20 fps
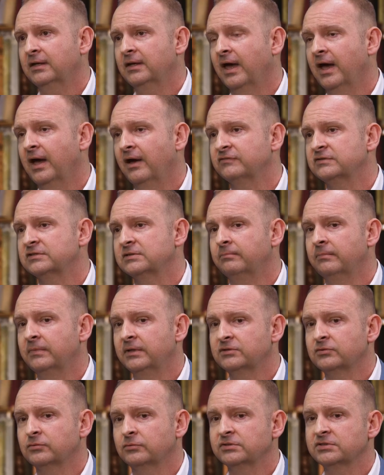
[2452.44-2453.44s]
to have some
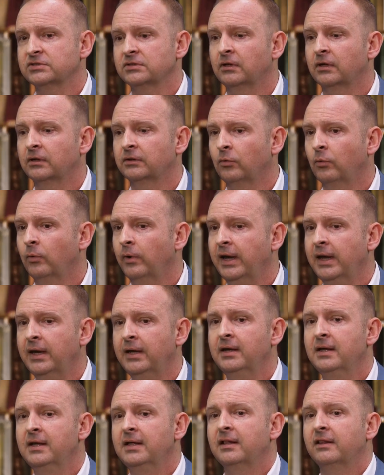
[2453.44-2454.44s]
mentors along the
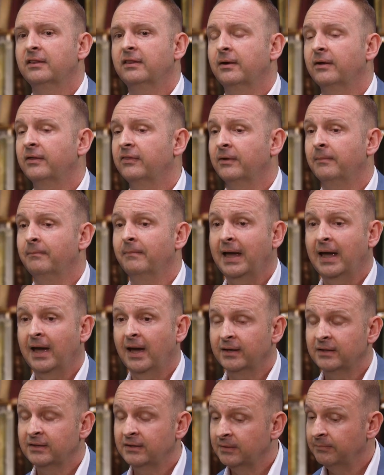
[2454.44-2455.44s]
way. The
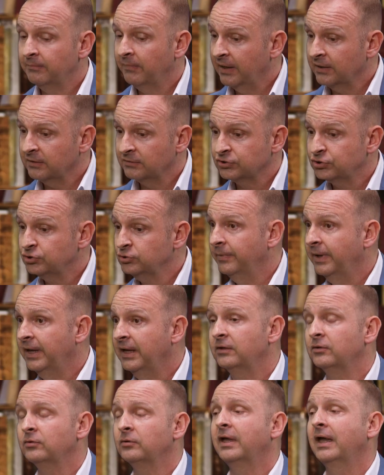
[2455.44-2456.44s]
man, Michael
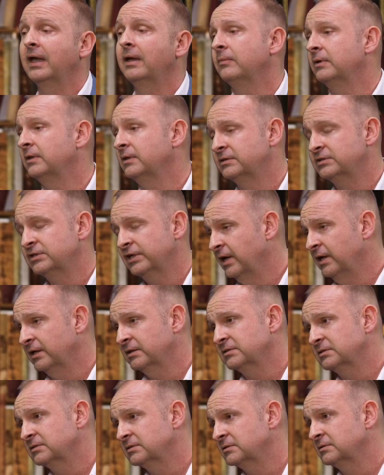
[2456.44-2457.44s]
Shoemate, who gave me the
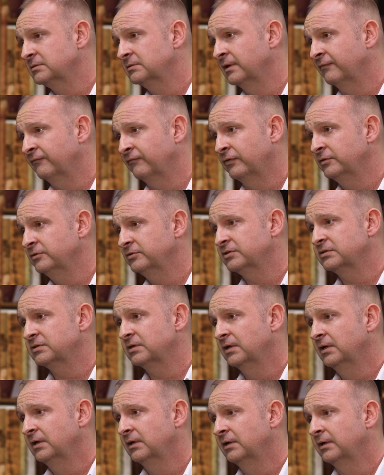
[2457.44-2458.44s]
chance at
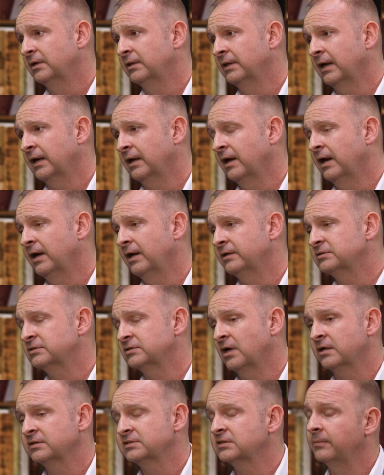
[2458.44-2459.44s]
first, and that guy
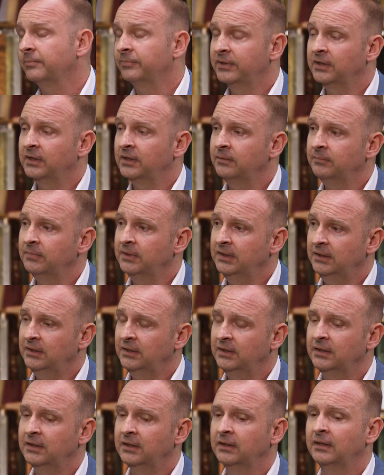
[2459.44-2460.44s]
saw something in me.
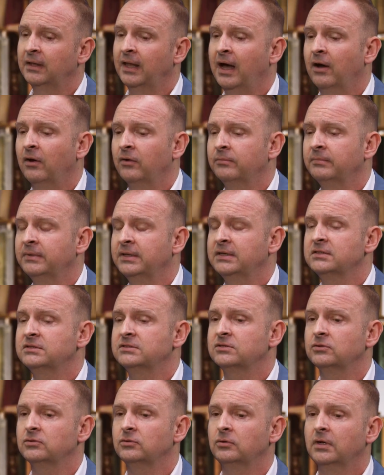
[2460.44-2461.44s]
He allowed me
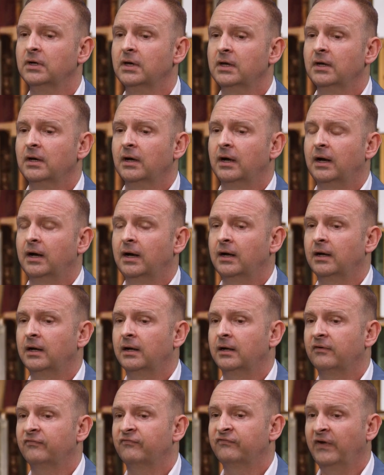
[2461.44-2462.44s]
to
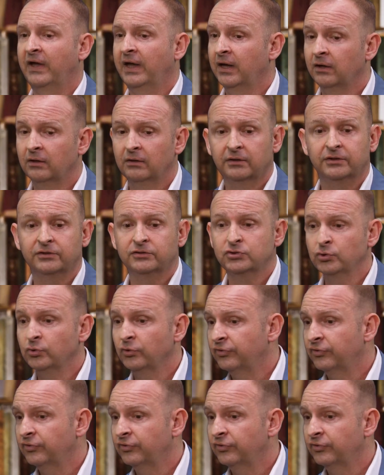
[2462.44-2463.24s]
fail and do